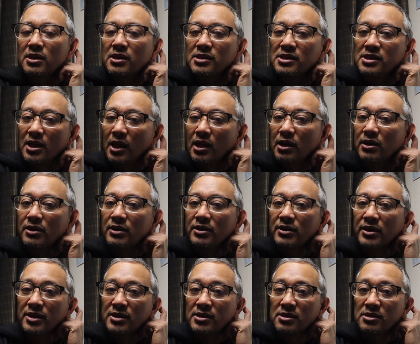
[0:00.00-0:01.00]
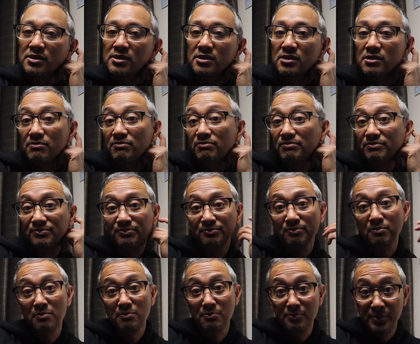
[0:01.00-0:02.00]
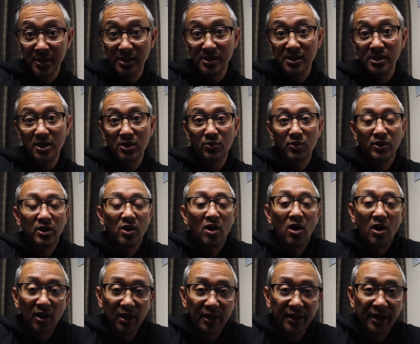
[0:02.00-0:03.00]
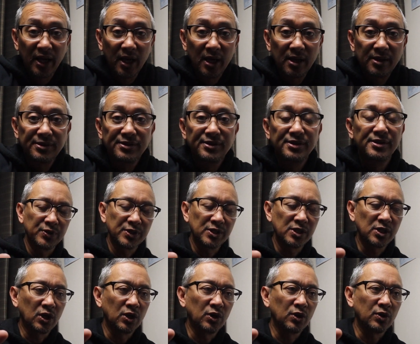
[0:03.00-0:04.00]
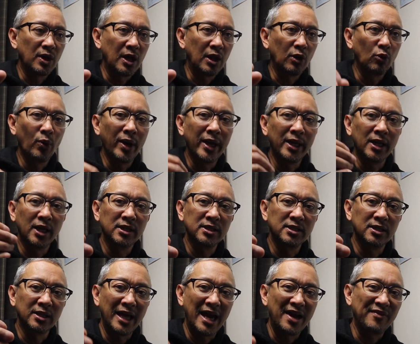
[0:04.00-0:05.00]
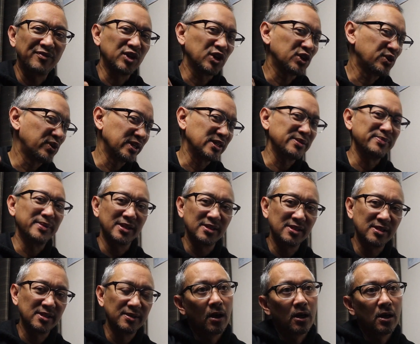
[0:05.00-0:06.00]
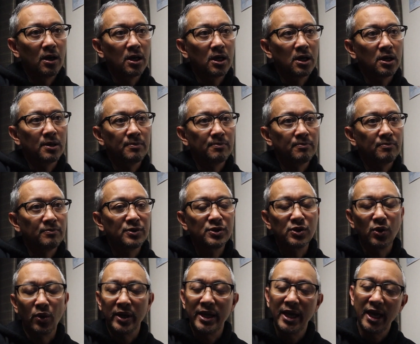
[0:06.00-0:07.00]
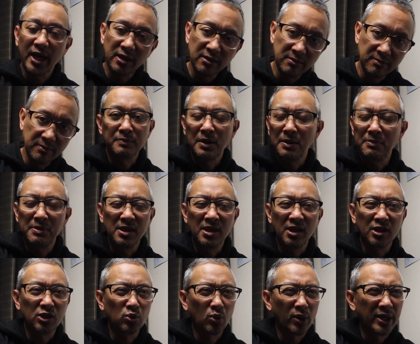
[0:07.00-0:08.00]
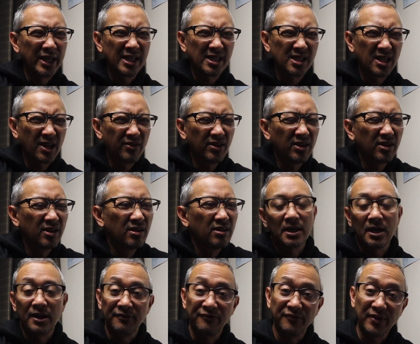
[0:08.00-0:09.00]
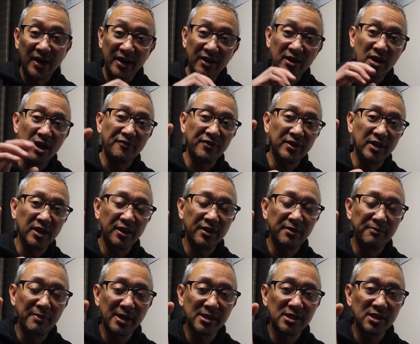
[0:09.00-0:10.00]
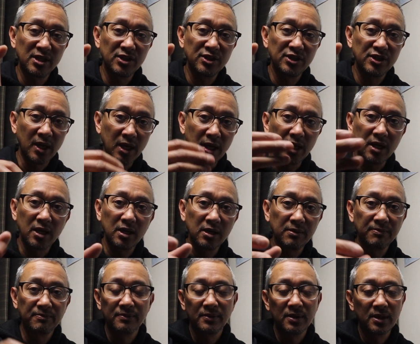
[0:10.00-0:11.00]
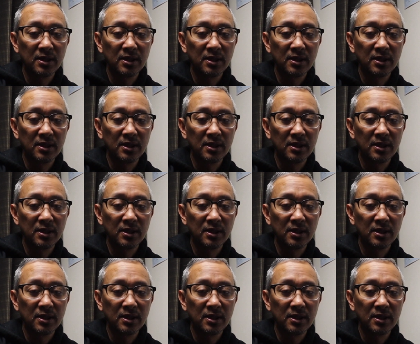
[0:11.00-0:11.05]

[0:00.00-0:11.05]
the seller is busy with the holidays, so I'll wait until after Christmas. Um, so again, maybe the 27th, I fired off another message. Hey,